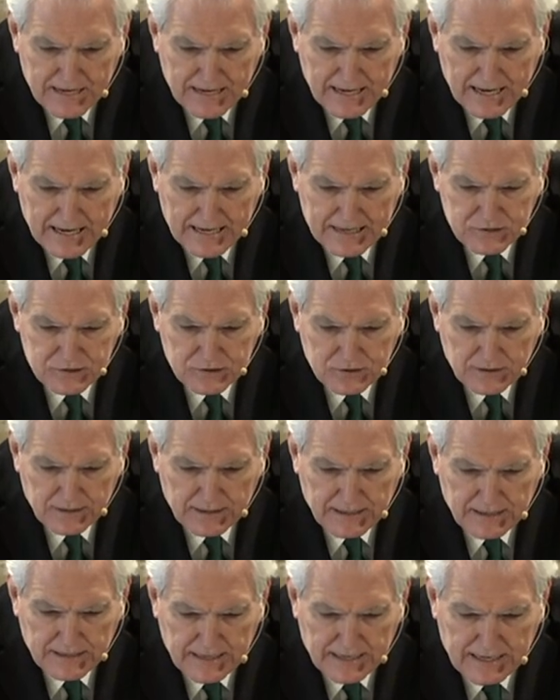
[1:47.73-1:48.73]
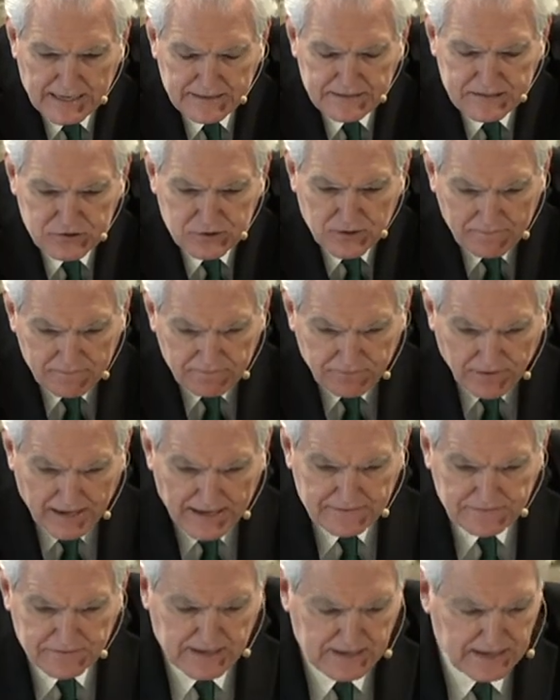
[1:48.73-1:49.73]
And Psalm
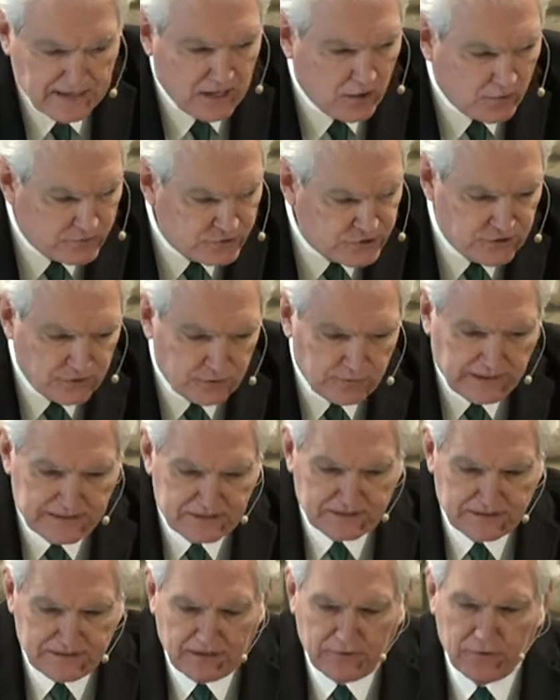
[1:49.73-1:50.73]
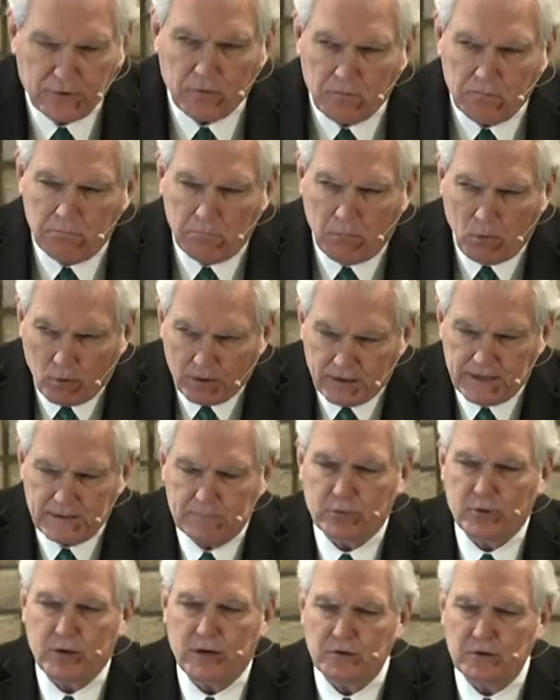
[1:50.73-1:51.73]
5 also is another morning
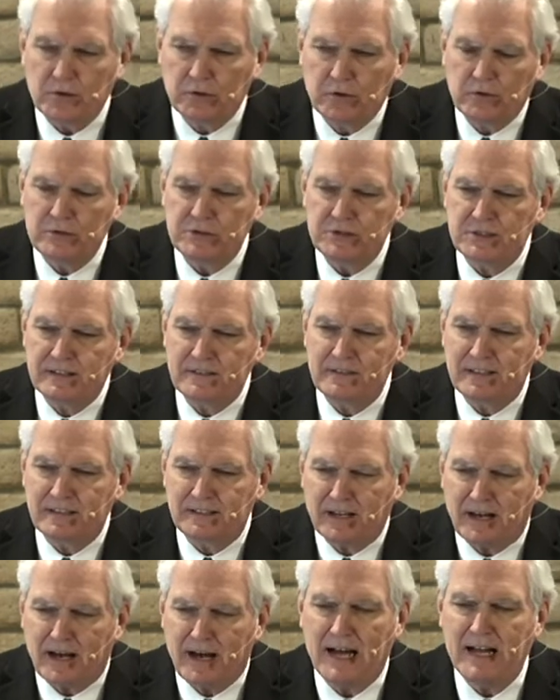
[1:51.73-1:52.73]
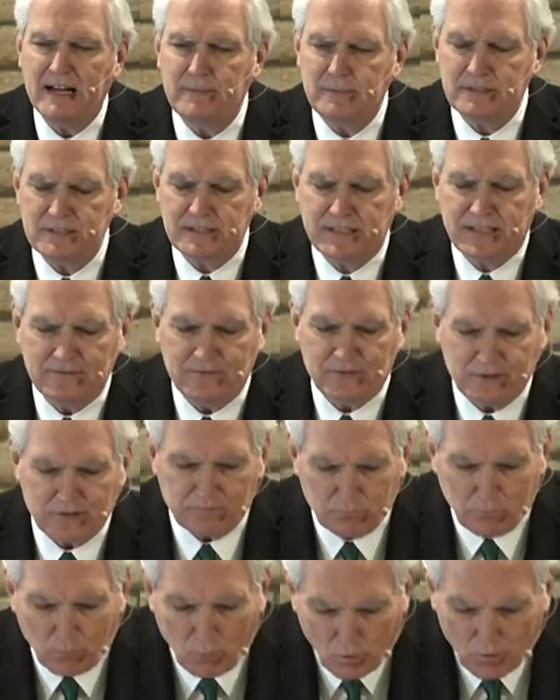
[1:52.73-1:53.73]
prayer. You'll notice that the time is given
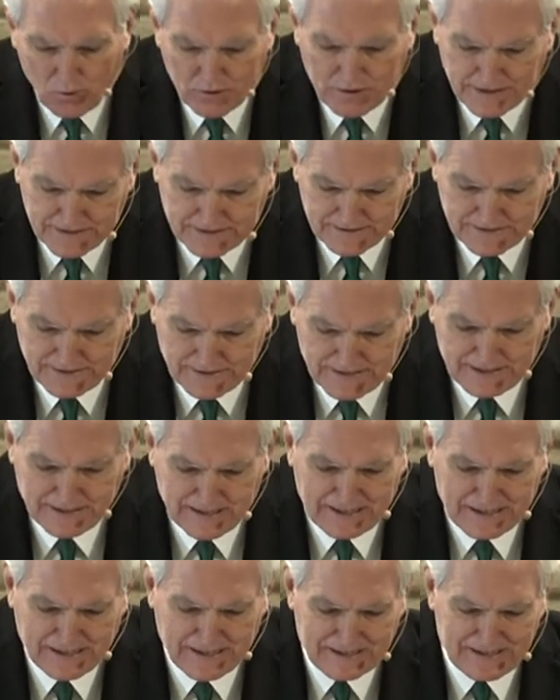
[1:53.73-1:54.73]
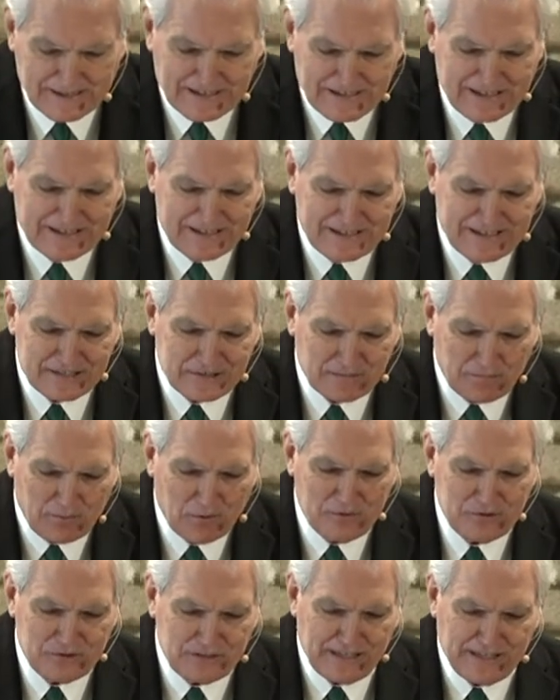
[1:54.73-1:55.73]
of morning as
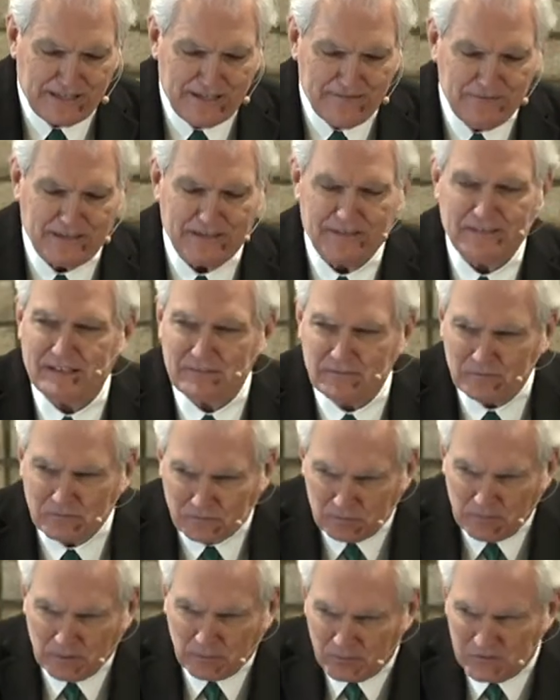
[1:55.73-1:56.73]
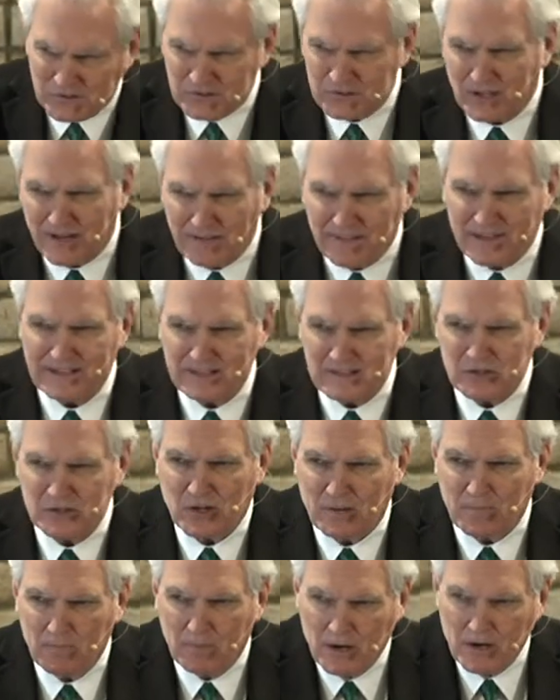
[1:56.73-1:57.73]
opposed to evening. Remember, we saw that in
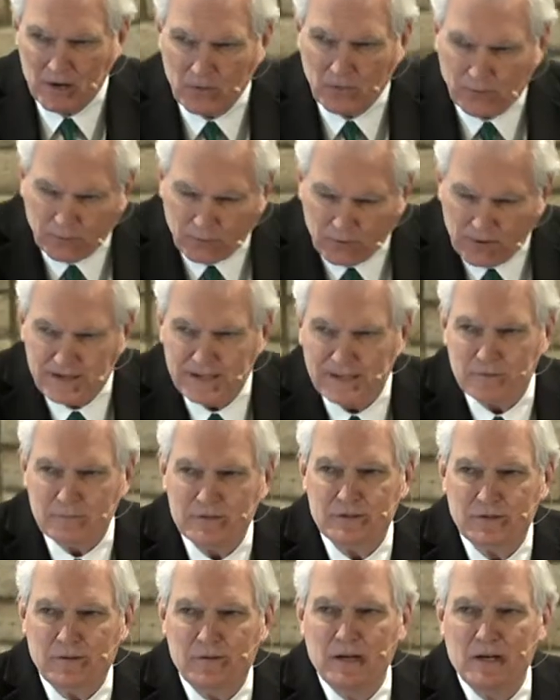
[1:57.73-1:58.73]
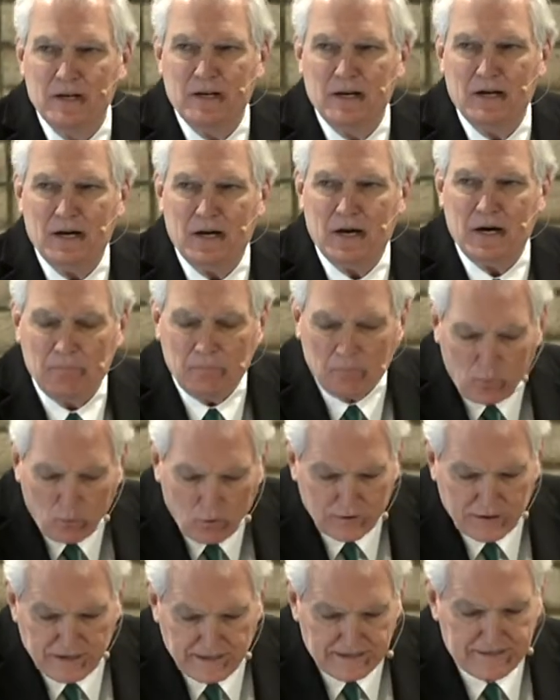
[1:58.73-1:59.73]
Psalm 3, it was a
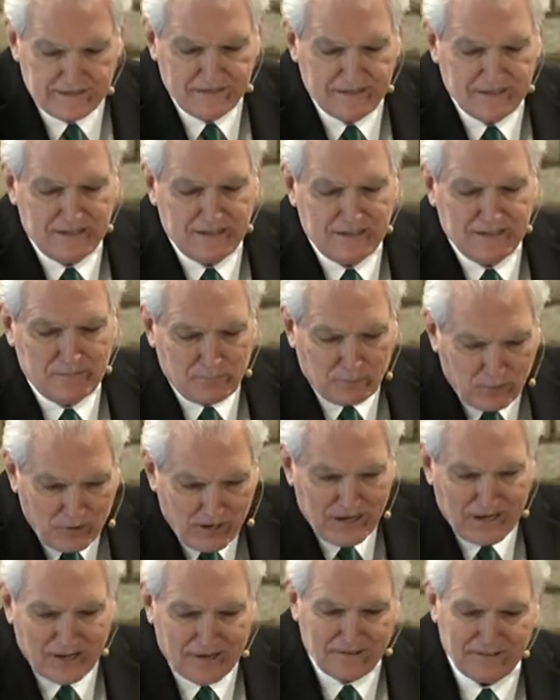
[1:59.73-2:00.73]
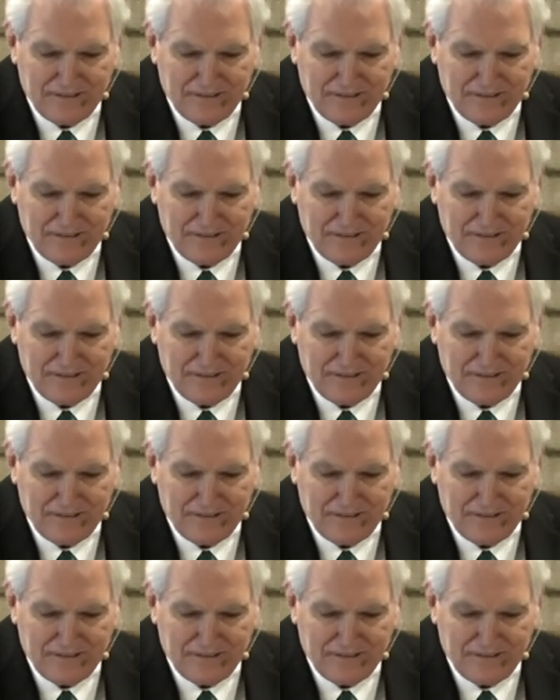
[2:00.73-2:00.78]
morning prayer.